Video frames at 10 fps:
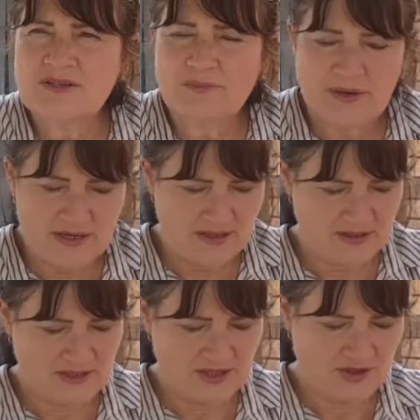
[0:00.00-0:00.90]
be
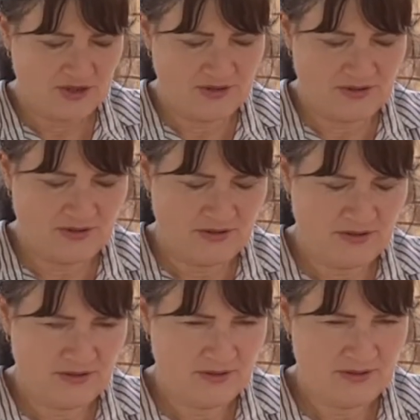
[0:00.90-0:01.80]
an issue.
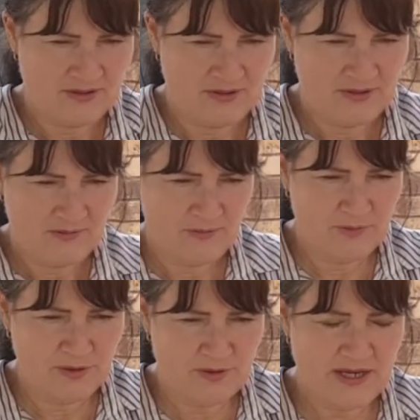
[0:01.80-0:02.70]
We
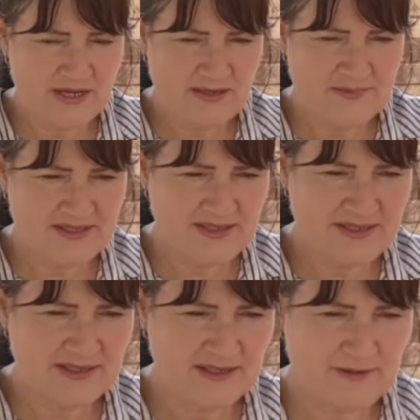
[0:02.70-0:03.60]
were looking at him
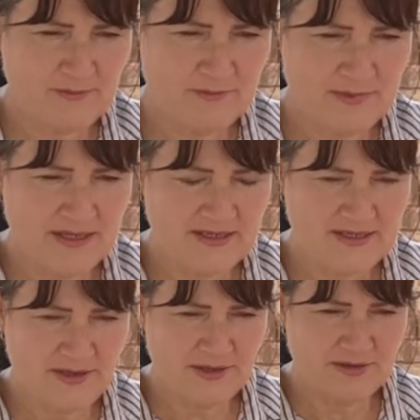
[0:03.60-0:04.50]
sitting a little minute
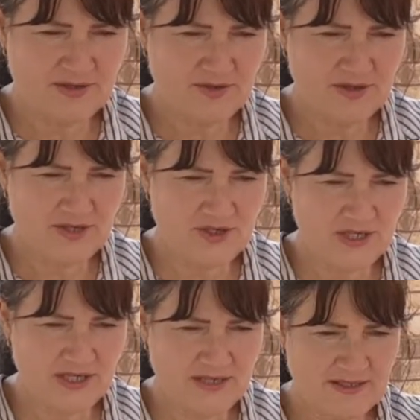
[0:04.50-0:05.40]
ago, just trying to
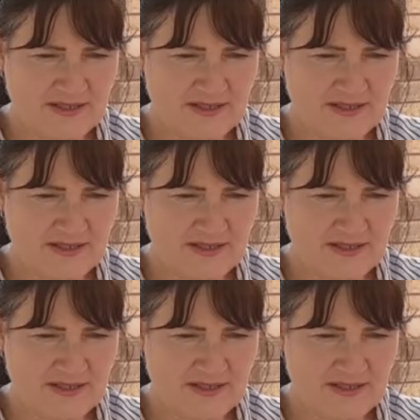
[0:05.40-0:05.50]
check out to